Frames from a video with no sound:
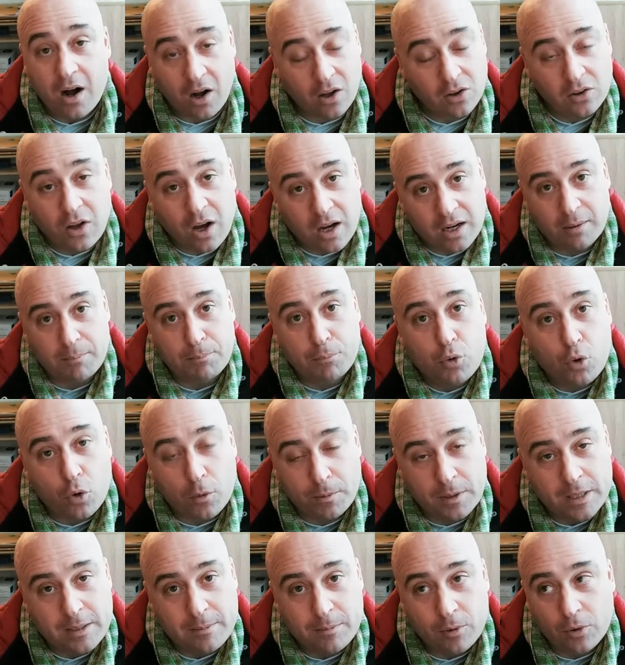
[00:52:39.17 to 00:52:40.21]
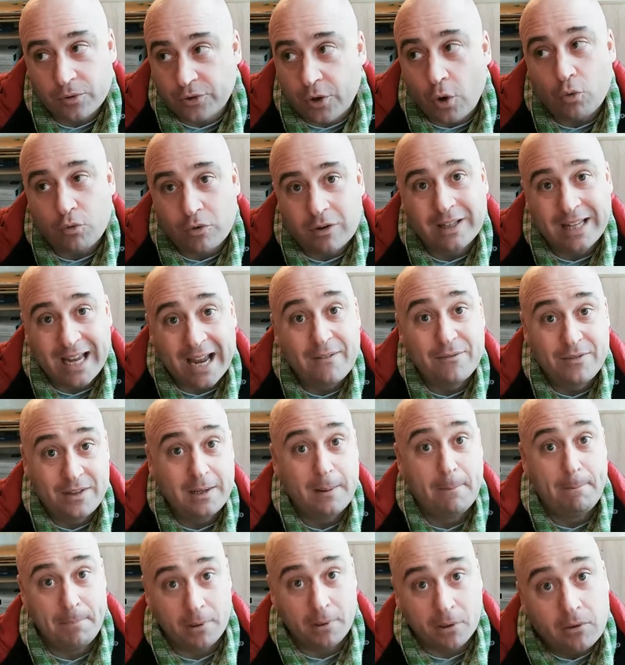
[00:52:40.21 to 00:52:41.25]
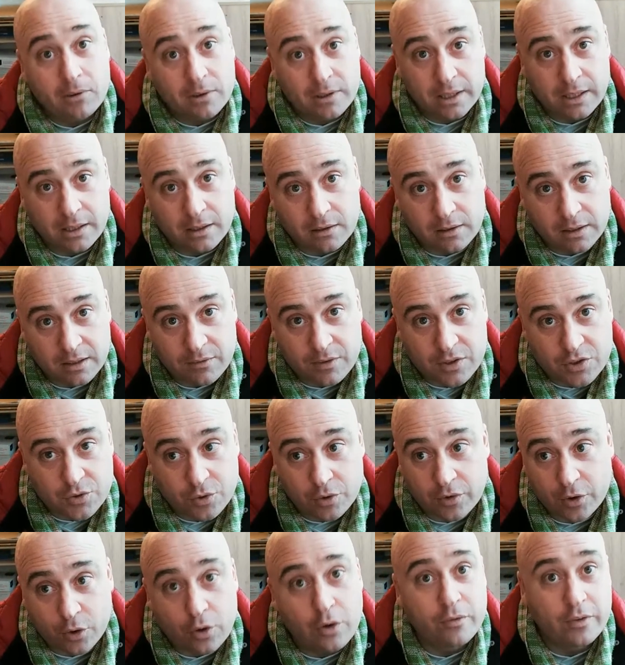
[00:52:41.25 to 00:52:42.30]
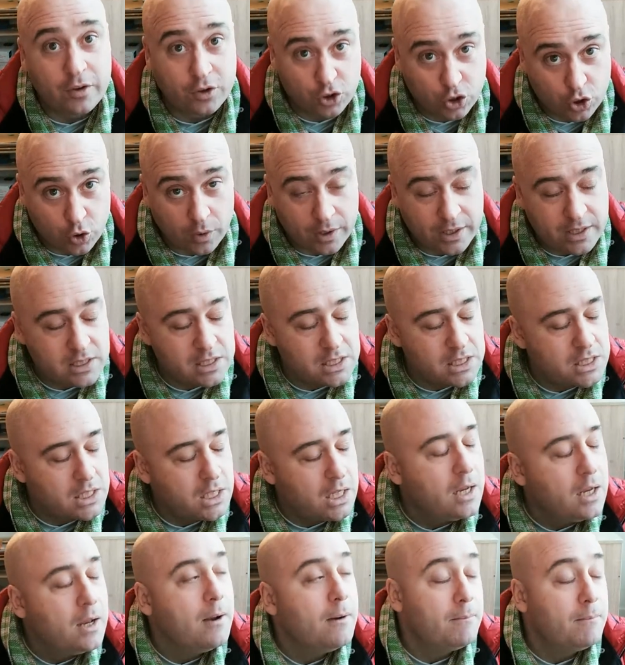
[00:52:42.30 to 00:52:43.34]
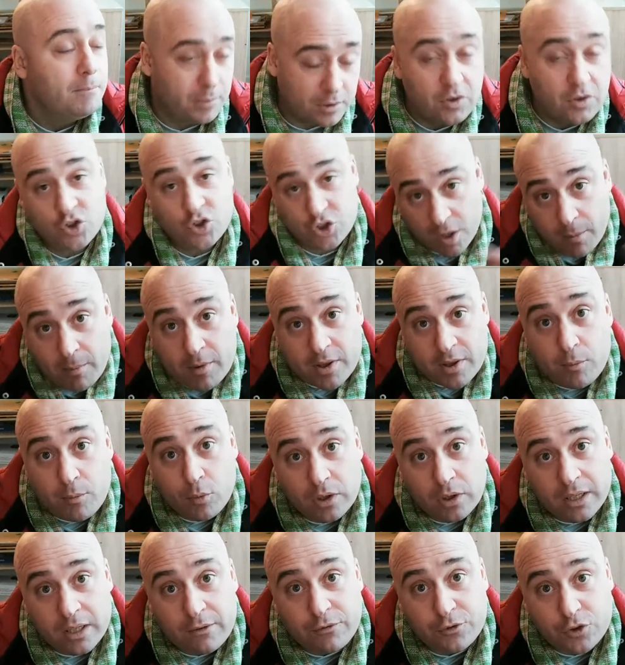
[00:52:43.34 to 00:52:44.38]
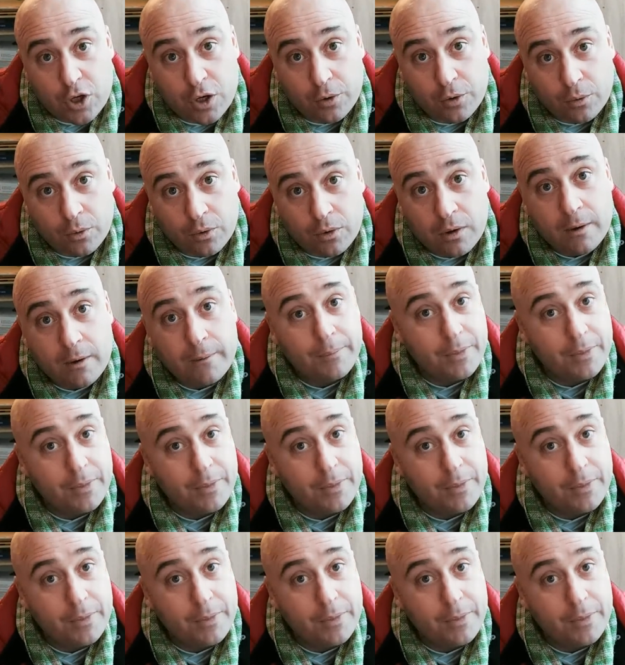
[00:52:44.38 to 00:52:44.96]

a lot of poor people don't really have the ability to leave Israel, they don't have the choice, but some of them will leave too.